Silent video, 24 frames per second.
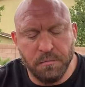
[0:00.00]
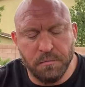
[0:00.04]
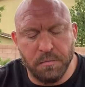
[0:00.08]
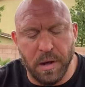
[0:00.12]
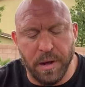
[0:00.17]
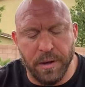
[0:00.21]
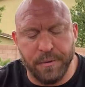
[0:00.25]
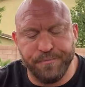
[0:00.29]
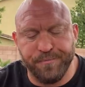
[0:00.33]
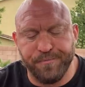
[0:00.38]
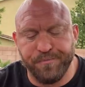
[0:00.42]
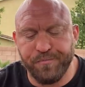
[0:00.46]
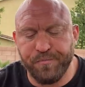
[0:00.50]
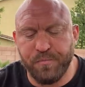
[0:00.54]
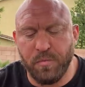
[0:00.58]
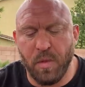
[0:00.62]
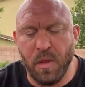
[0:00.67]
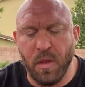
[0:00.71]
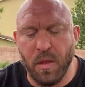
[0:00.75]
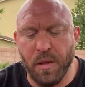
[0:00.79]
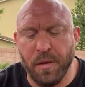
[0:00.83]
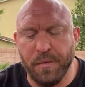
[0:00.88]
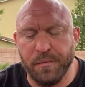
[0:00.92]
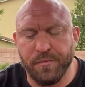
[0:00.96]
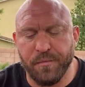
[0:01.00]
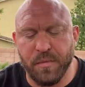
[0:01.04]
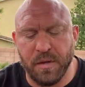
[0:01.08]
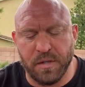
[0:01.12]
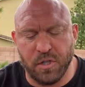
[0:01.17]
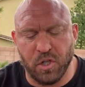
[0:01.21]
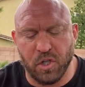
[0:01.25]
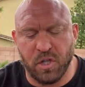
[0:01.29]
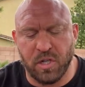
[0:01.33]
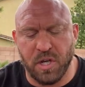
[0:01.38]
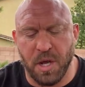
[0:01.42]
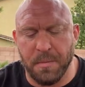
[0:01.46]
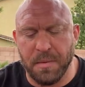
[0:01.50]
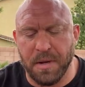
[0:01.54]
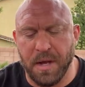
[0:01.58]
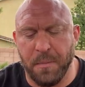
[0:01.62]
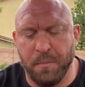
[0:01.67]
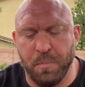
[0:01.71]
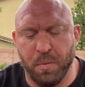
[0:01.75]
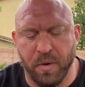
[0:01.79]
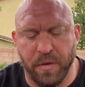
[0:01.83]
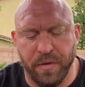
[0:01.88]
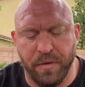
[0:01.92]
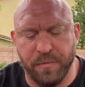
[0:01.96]
But and just coming
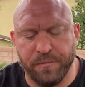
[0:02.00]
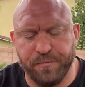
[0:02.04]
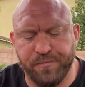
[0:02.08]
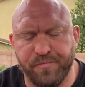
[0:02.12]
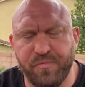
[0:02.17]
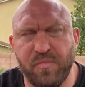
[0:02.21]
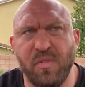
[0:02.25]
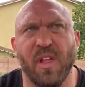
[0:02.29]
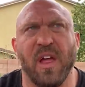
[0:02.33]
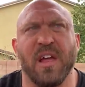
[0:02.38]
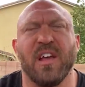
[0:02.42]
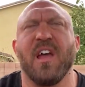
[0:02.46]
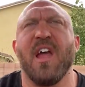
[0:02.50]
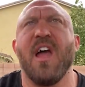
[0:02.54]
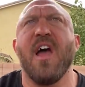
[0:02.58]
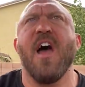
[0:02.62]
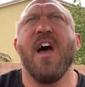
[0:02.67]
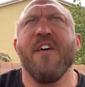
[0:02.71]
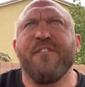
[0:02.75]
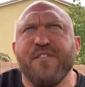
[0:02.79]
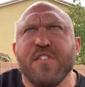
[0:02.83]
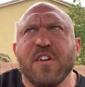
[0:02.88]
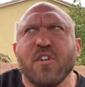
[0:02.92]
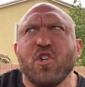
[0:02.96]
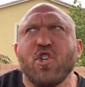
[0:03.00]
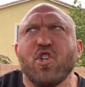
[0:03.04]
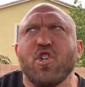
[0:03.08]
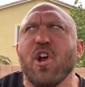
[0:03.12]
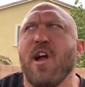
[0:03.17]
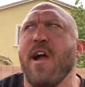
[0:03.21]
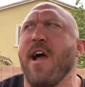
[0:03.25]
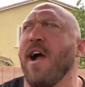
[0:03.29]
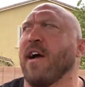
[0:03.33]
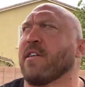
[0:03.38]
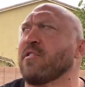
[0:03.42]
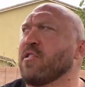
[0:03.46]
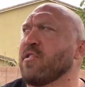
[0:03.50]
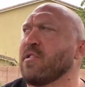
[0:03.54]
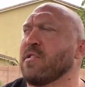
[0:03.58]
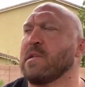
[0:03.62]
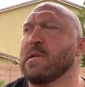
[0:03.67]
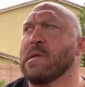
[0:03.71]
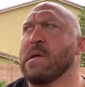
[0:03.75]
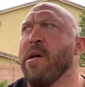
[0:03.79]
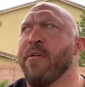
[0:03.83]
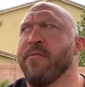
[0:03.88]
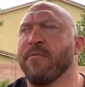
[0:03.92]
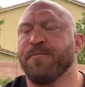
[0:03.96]
up with like effing Jack.
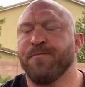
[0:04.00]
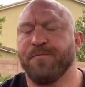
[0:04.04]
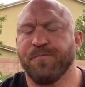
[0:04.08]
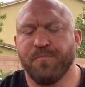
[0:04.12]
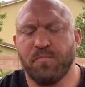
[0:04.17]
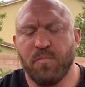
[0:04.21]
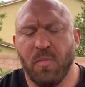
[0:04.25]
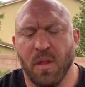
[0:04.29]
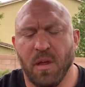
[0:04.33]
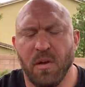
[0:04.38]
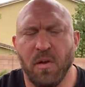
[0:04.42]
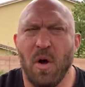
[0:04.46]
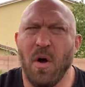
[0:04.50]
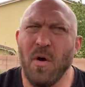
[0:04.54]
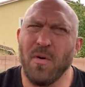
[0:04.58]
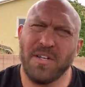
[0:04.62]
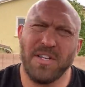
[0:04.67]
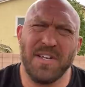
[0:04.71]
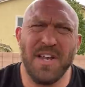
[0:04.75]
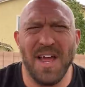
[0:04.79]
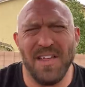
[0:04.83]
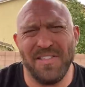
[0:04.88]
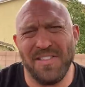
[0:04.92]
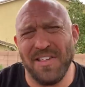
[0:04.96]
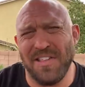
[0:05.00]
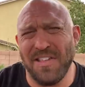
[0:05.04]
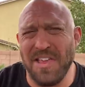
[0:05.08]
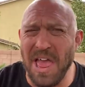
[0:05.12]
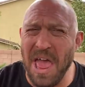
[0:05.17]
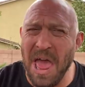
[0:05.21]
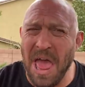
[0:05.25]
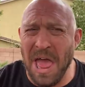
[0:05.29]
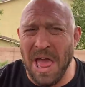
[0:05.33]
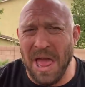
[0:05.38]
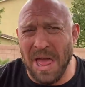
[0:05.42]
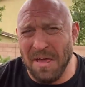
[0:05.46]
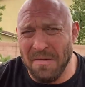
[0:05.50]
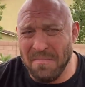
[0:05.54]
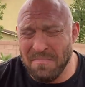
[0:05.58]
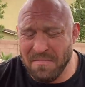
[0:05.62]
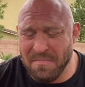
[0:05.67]
Oh, it's not the same.